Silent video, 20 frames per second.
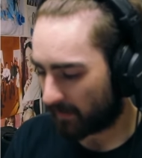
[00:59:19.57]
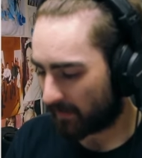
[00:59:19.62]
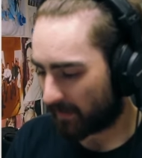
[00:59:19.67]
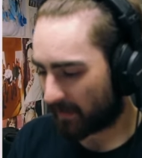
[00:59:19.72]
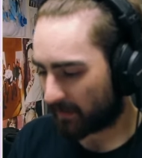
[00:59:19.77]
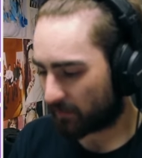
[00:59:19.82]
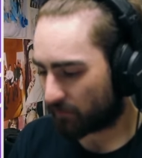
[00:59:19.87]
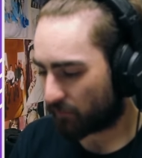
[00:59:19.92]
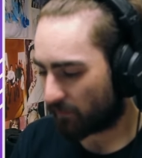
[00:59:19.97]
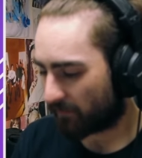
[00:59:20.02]

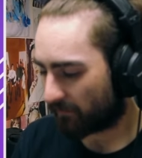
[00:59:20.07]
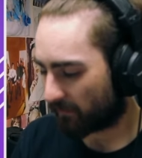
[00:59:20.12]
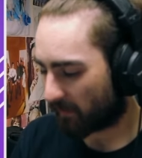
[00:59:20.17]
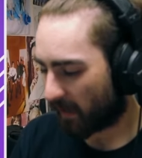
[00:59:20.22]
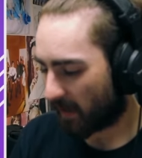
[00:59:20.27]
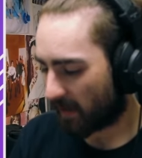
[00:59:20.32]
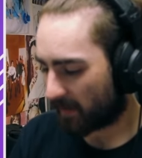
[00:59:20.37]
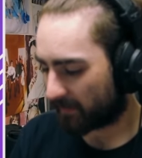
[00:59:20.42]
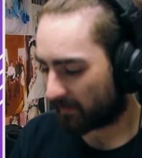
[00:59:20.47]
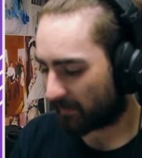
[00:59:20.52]
Next we've
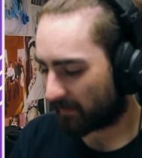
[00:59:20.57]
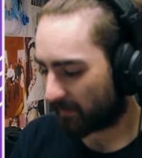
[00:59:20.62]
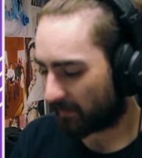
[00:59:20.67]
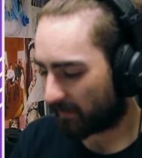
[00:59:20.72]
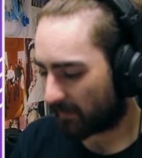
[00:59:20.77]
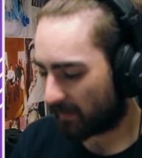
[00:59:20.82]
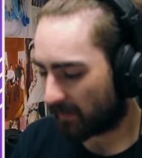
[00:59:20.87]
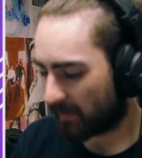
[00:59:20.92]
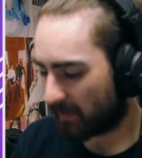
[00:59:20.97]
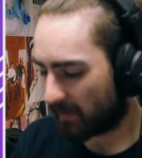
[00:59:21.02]
got
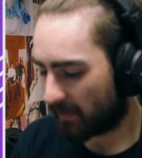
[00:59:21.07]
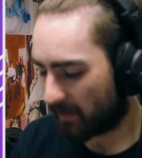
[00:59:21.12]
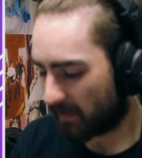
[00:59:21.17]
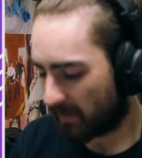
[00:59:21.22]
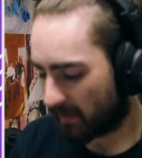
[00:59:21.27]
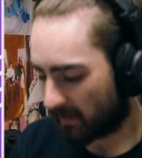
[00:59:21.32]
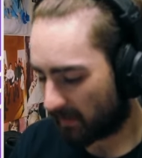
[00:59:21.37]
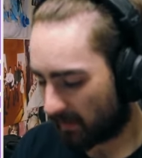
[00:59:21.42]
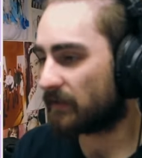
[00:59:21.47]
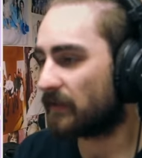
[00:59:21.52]

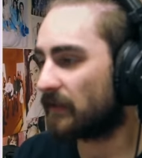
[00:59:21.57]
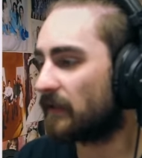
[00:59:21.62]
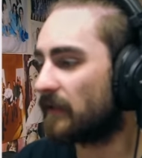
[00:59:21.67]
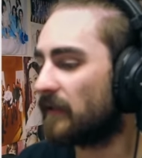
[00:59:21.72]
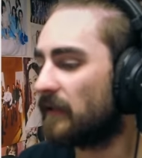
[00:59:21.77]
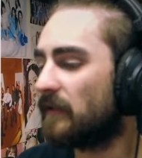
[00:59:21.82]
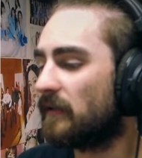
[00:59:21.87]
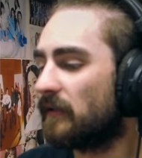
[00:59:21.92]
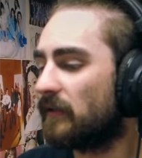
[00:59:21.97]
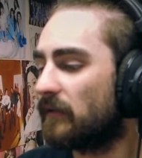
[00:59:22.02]
the
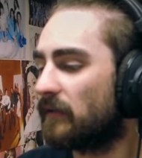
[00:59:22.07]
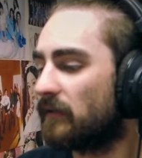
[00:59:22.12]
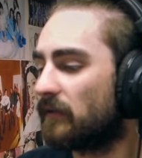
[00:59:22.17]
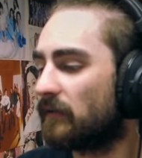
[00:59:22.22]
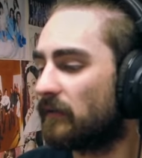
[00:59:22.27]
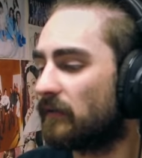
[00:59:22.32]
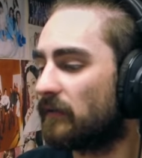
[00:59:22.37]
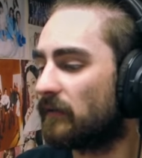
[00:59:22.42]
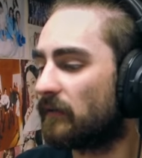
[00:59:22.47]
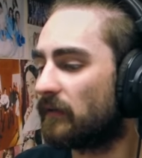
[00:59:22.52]
CD.
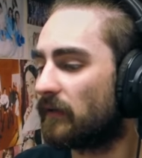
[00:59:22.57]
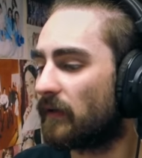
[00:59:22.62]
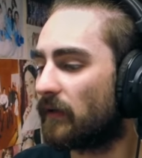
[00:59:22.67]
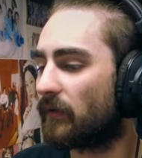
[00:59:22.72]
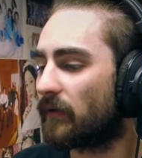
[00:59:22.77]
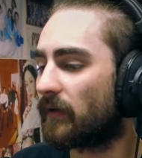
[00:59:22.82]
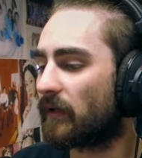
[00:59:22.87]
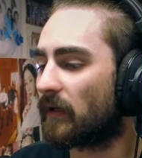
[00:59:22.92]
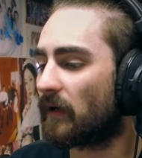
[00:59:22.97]
There